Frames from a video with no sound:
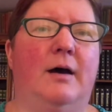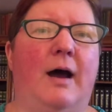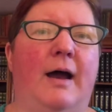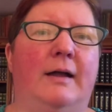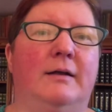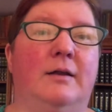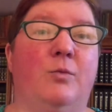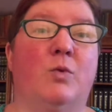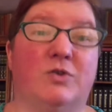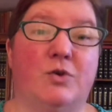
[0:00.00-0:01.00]
I
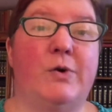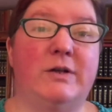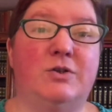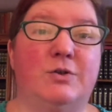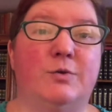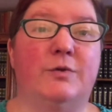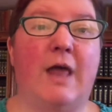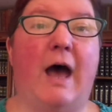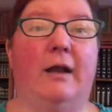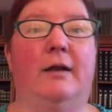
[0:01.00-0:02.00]
was going to use
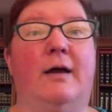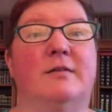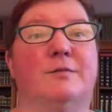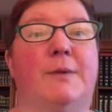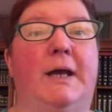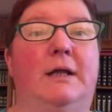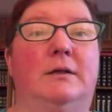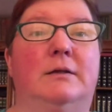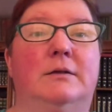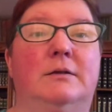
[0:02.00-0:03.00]
that as
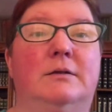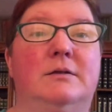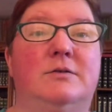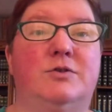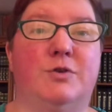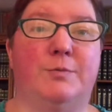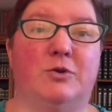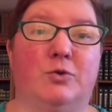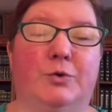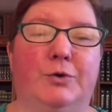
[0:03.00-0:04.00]
my
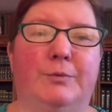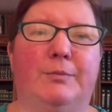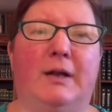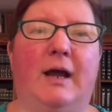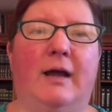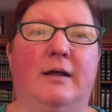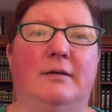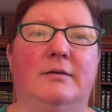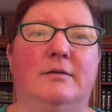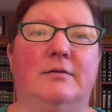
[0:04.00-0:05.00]
toothbrush holder, but I
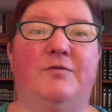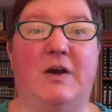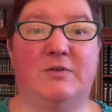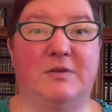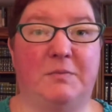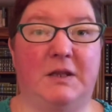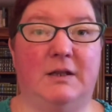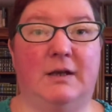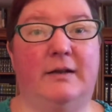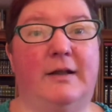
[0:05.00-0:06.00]
found something
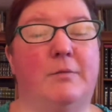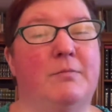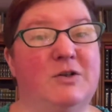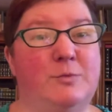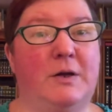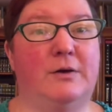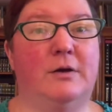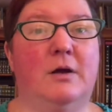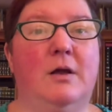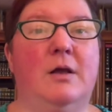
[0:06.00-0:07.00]
that I like much better
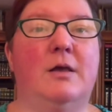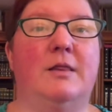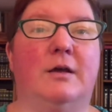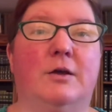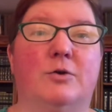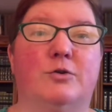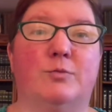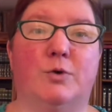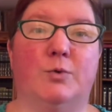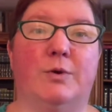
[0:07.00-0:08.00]
that goes
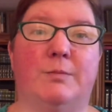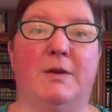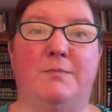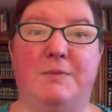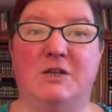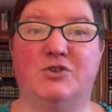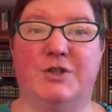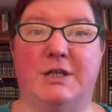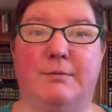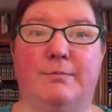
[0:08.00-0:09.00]
more with my beach
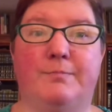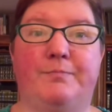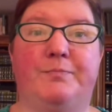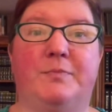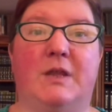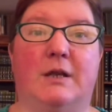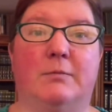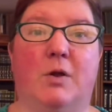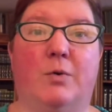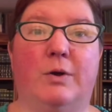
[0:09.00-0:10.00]
theme that
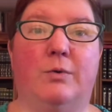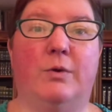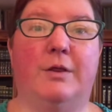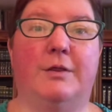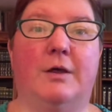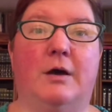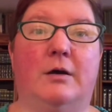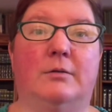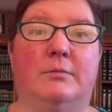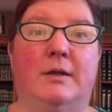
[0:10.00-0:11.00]
I'm going with
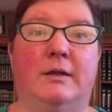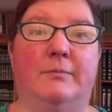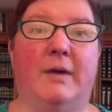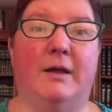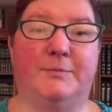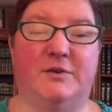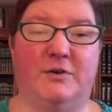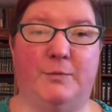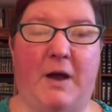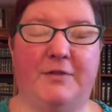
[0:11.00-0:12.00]
in my
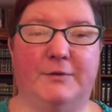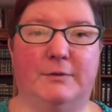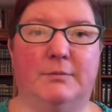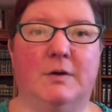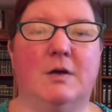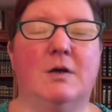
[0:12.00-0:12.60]
upstairs bathroom.